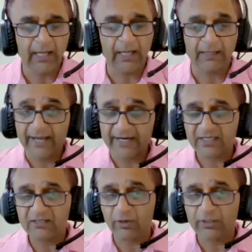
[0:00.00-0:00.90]
That
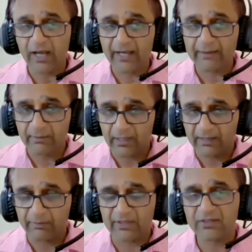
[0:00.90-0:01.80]
is what I
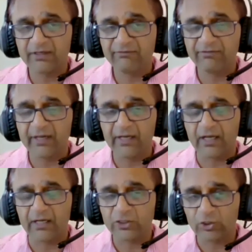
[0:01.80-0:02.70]
personally
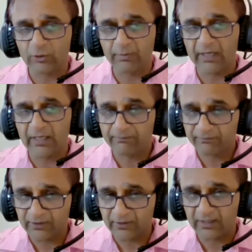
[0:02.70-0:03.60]
feel should be
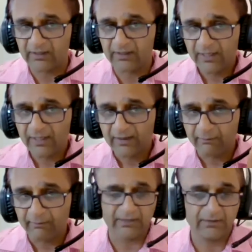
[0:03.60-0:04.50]
the
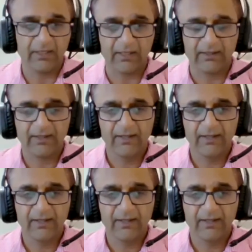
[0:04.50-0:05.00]
main thing.